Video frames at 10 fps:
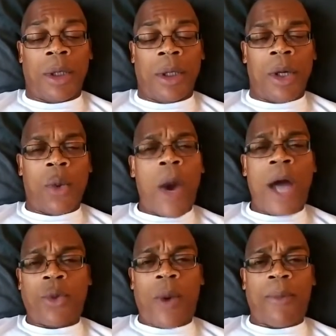Why
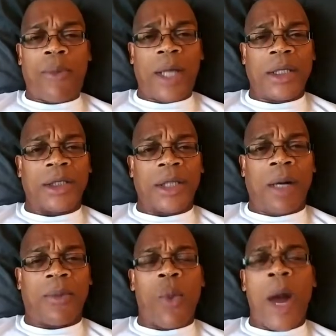do I bring this
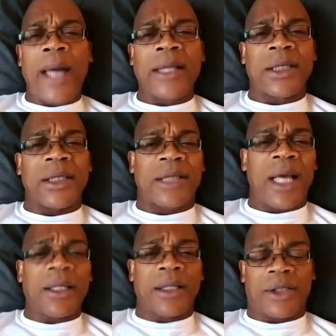up? Why is he
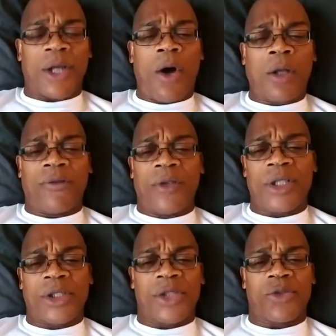telling us all of
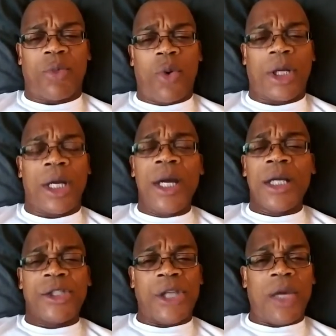this morning?
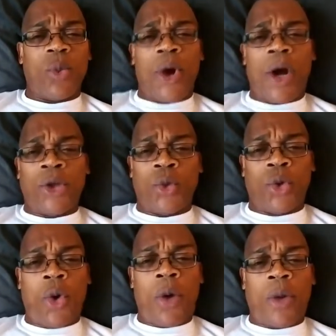Jay, where are you
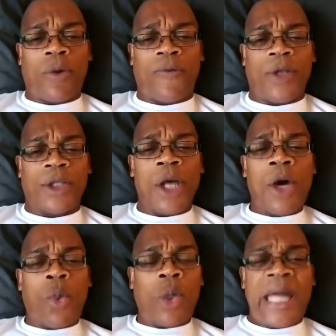going with this?
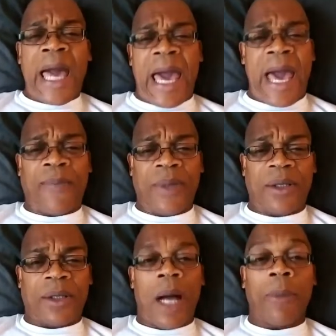What
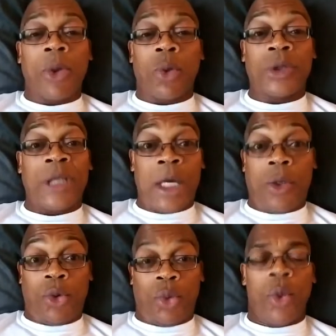happened? I'm going to tell
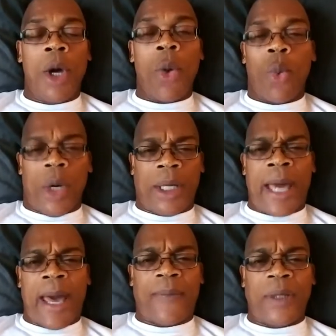you what
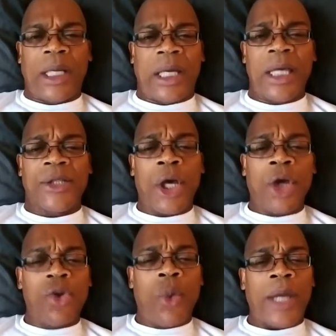happened in case
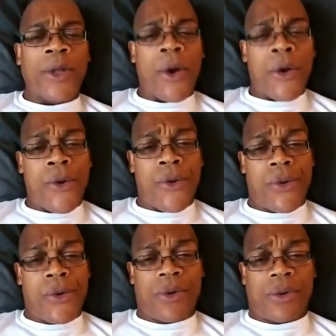you ain't
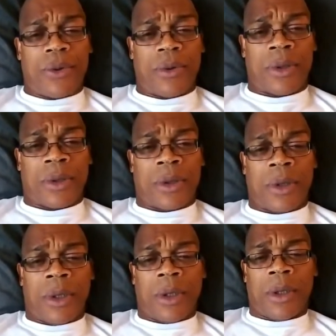heard
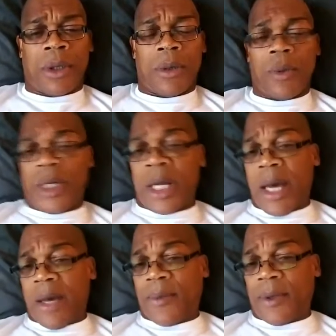what
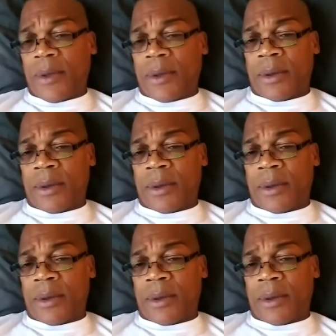happened.